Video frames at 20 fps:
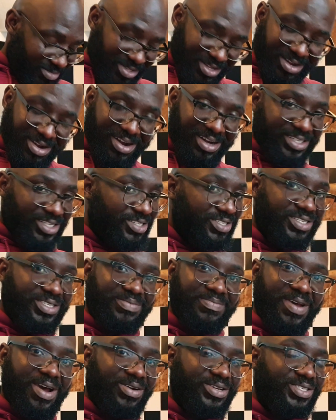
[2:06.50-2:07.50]
Oh, just the
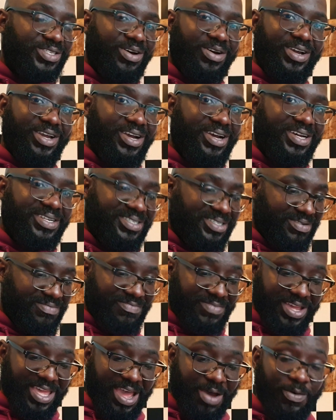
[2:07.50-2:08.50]
smell is so good.
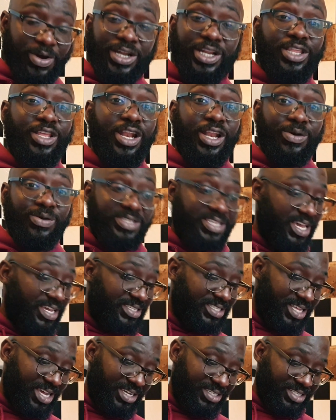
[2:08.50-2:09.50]
But yeah, we're gonna do a little
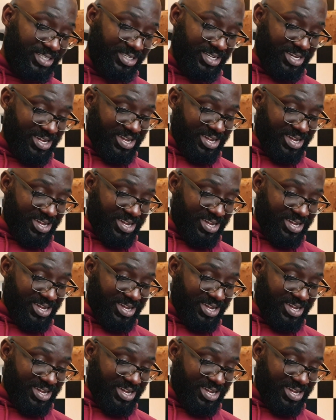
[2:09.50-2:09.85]
taste test.